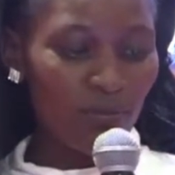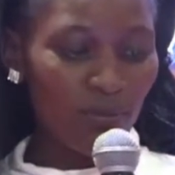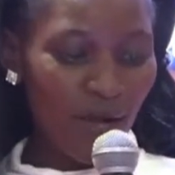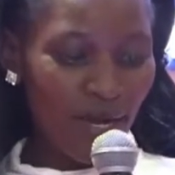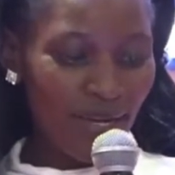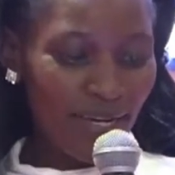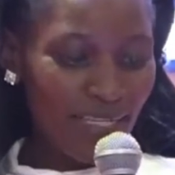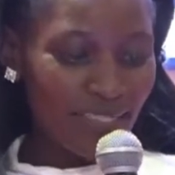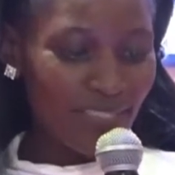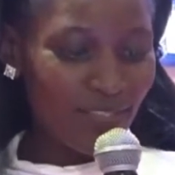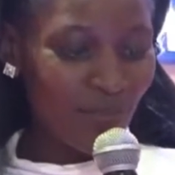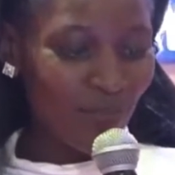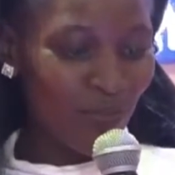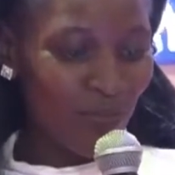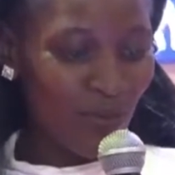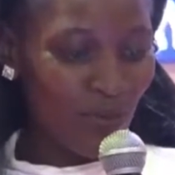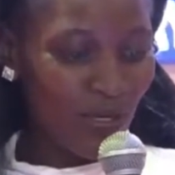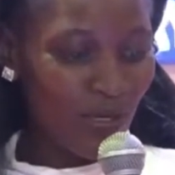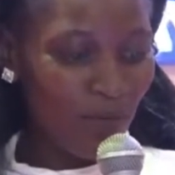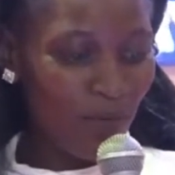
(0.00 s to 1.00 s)
When I
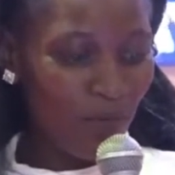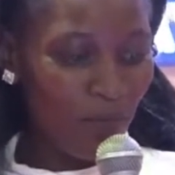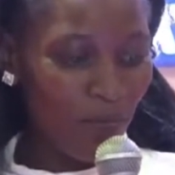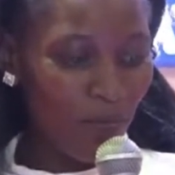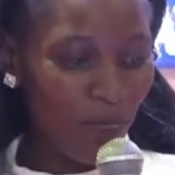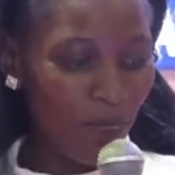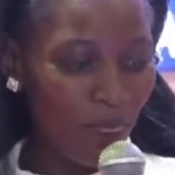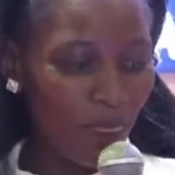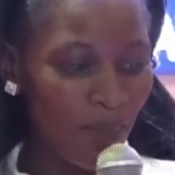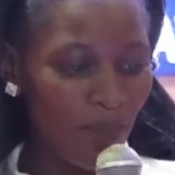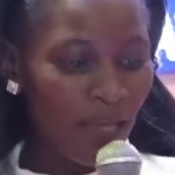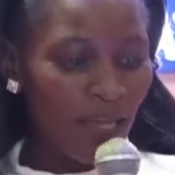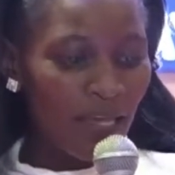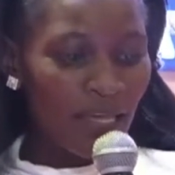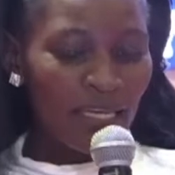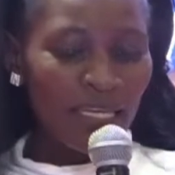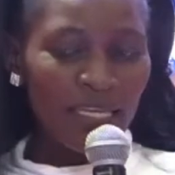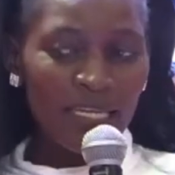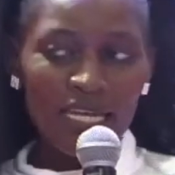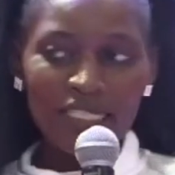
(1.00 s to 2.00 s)
feel
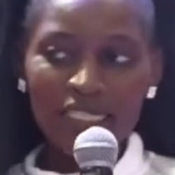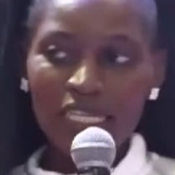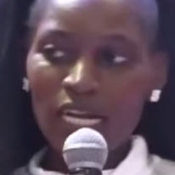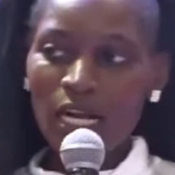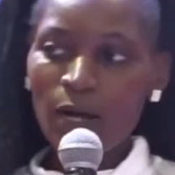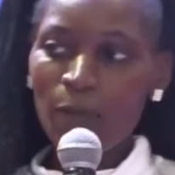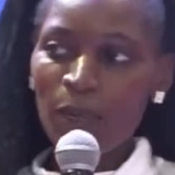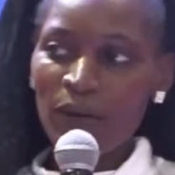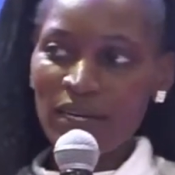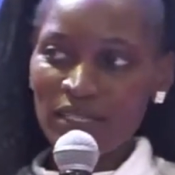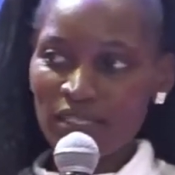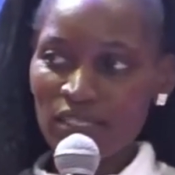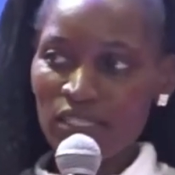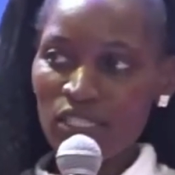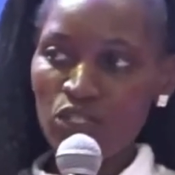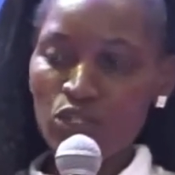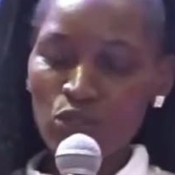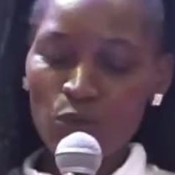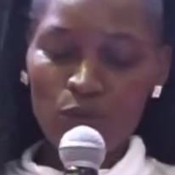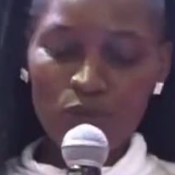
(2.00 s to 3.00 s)
it, it has a
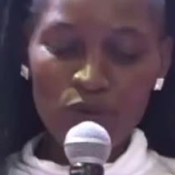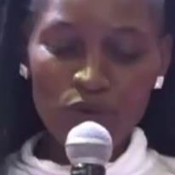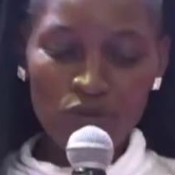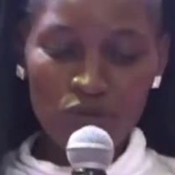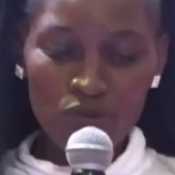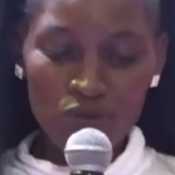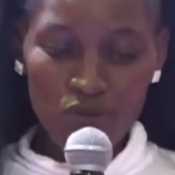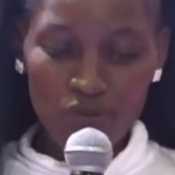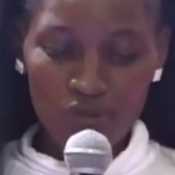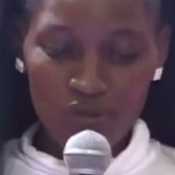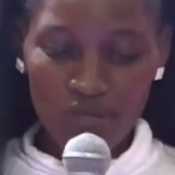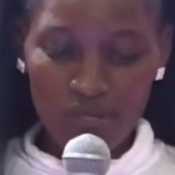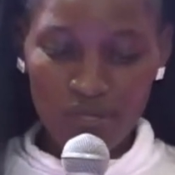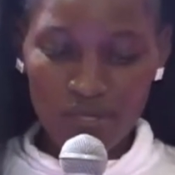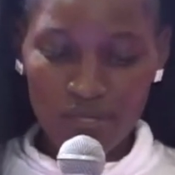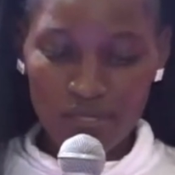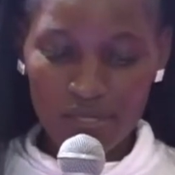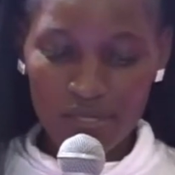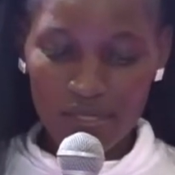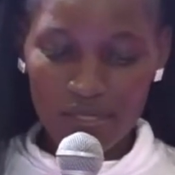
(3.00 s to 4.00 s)
capacity to
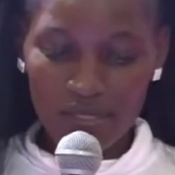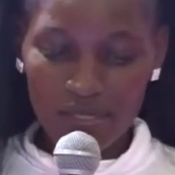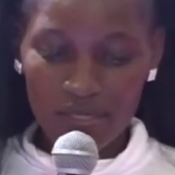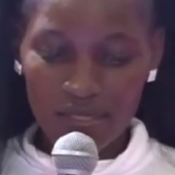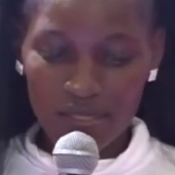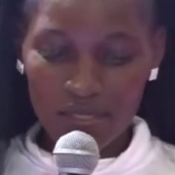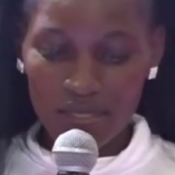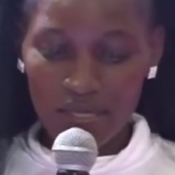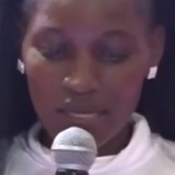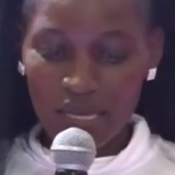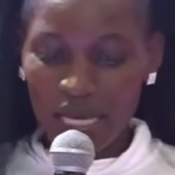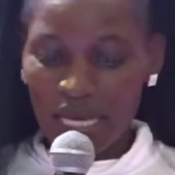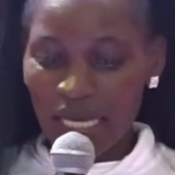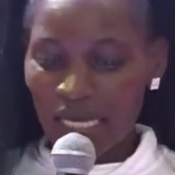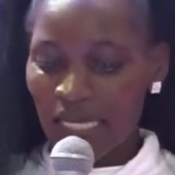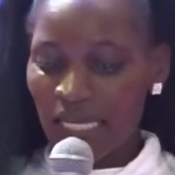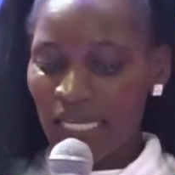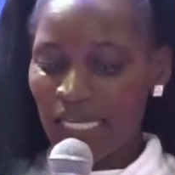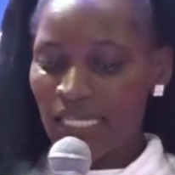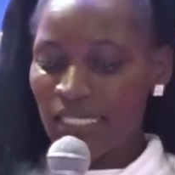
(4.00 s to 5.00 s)

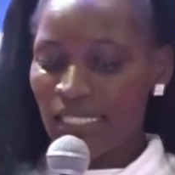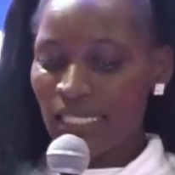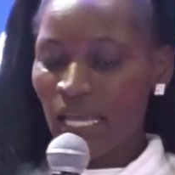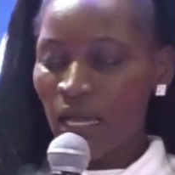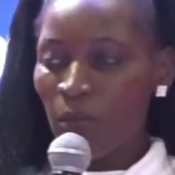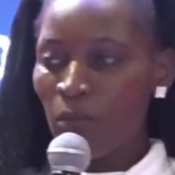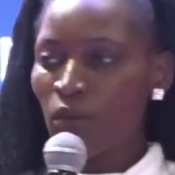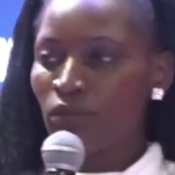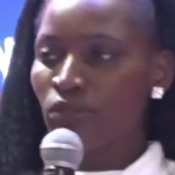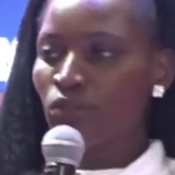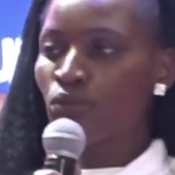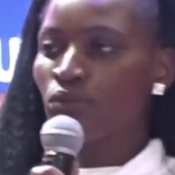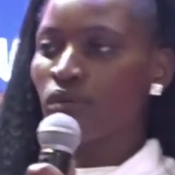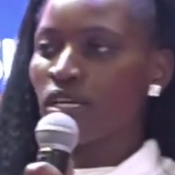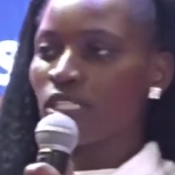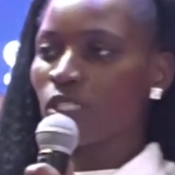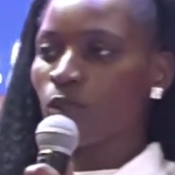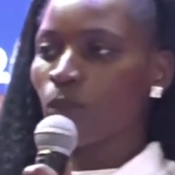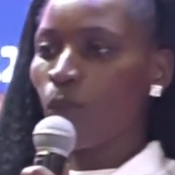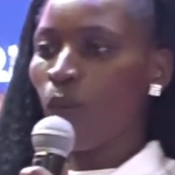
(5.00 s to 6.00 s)
produce. It is able to
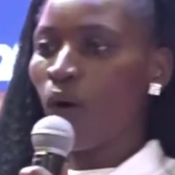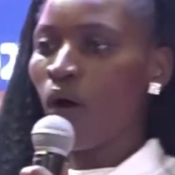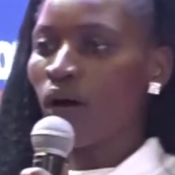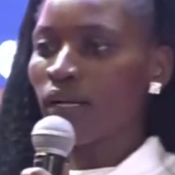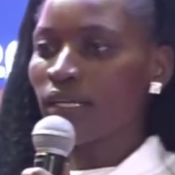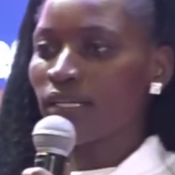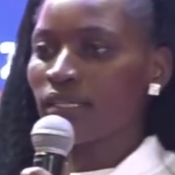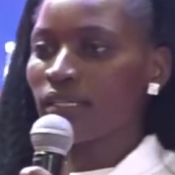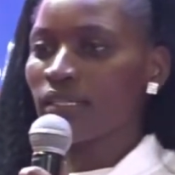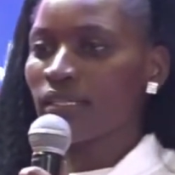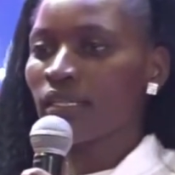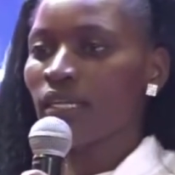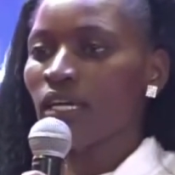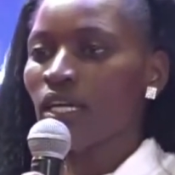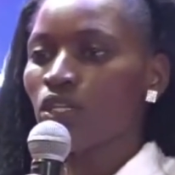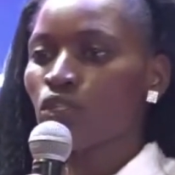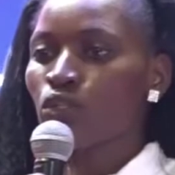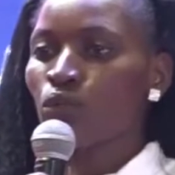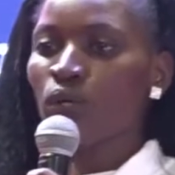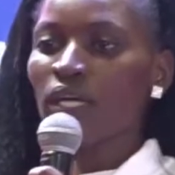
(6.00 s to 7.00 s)

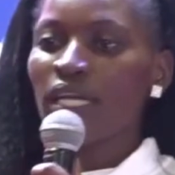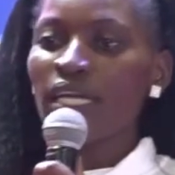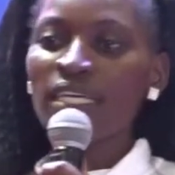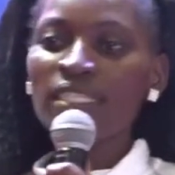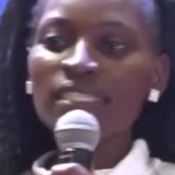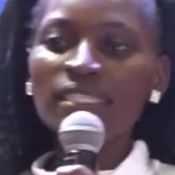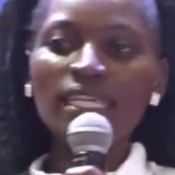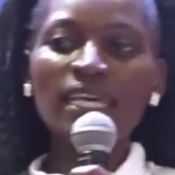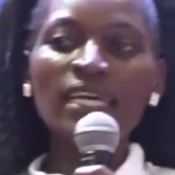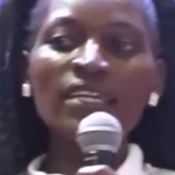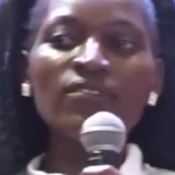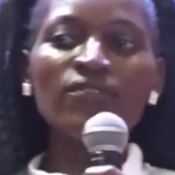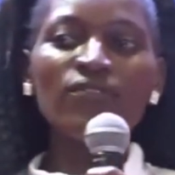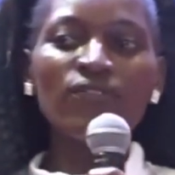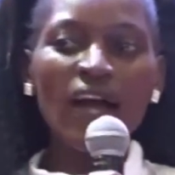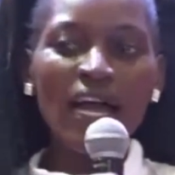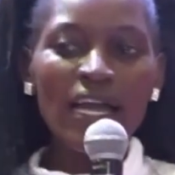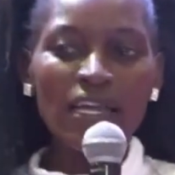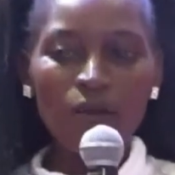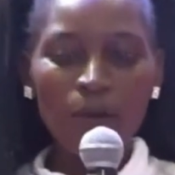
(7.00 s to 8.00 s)
respond to its
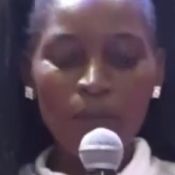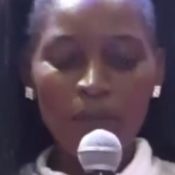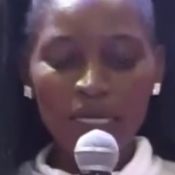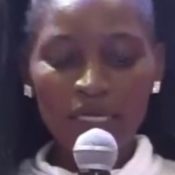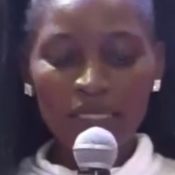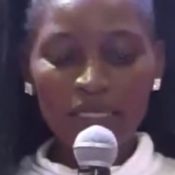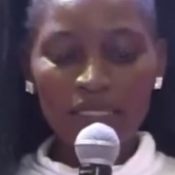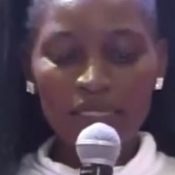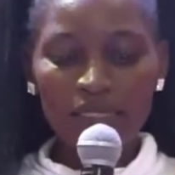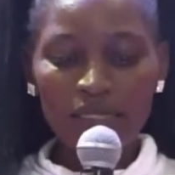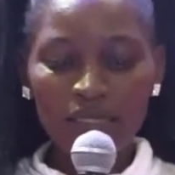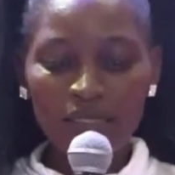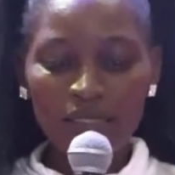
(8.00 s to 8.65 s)
environment.